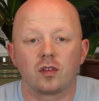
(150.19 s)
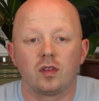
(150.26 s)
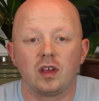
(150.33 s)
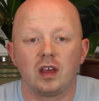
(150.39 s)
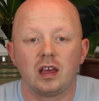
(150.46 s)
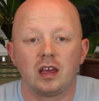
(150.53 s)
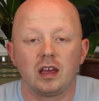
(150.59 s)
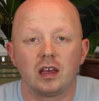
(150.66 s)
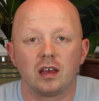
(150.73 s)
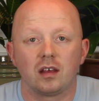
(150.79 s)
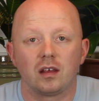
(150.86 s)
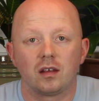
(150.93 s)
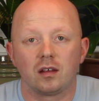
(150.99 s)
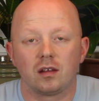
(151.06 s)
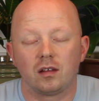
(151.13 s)
the,
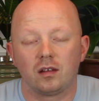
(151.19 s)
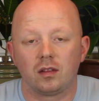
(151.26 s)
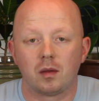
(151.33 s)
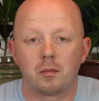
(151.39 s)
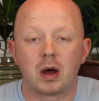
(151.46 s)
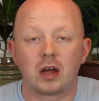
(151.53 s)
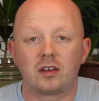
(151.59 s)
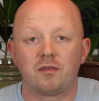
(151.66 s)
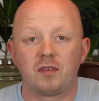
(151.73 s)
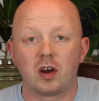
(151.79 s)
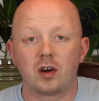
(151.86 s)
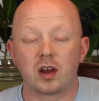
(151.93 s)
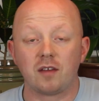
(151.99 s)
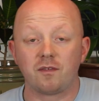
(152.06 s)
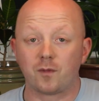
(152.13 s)
the
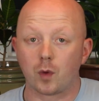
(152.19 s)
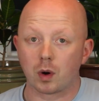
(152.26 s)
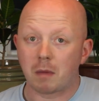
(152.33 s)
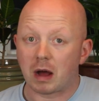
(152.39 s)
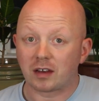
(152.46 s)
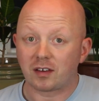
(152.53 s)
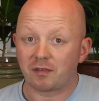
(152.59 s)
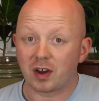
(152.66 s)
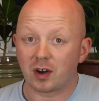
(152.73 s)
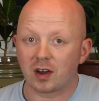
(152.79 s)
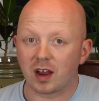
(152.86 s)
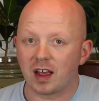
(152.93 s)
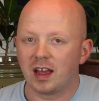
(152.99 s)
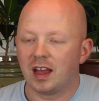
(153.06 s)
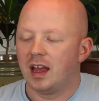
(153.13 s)
Monteverde for
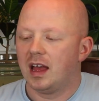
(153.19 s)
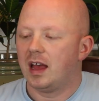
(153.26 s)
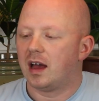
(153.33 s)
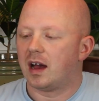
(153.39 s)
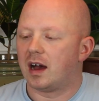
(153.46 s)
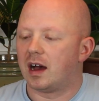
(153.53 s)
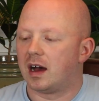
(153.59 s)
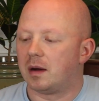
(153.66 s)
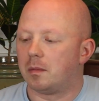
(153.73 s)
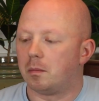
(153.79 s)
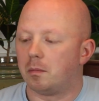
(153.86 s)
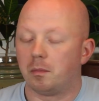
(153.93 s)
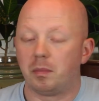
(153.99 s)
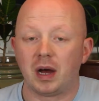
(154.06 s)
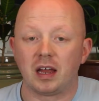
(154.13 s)
Monteverde,
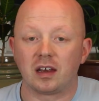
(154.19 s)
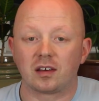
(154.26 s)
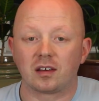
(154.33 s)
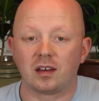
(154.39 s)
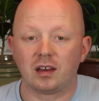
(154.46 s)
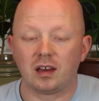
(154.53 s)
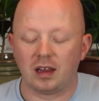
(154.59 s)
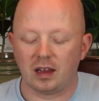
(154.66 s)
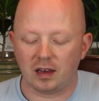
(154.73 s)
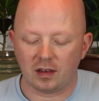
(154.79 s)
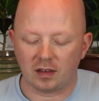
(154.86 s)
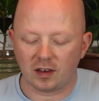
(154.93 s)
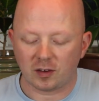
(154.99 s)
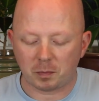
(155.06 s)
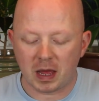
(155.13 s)
um, but
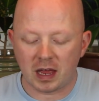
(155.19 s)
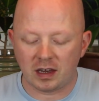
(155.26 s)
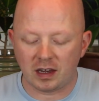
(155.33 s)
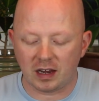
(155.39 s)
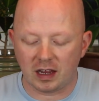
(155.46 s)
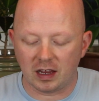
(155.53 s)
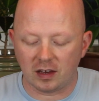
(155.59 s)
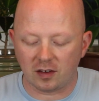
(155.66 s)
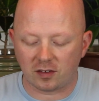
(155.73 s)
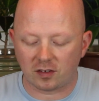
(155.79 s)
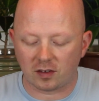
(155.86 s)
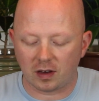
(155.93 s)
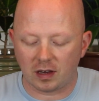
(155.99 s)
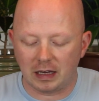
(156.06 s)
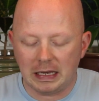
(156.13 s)
this pen
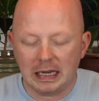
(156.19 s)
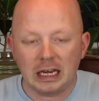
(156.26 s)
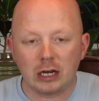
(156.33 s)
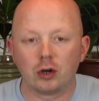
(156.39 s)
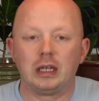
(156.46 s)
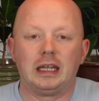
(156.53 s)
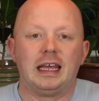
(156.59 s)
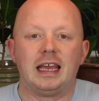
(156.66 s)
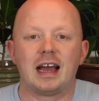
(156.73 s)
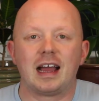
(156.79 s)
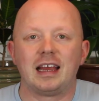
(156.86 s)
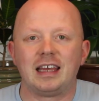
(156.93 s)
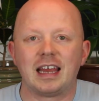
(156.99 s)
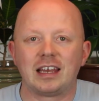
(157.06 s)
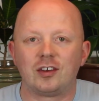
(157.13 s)
is nearly
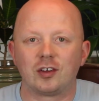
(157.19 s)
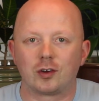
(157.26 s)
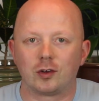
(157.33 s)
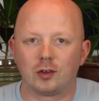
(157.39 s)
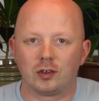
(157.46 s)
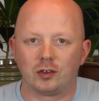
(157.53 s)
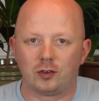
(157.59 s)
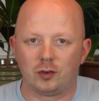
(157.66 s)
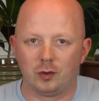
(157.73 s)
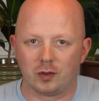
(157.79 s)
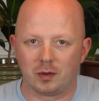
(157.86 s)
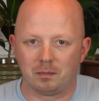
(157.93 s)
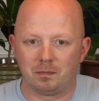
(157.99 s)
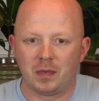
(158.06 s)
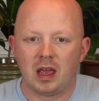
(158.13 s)
identical to
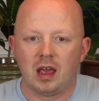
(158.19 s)
them.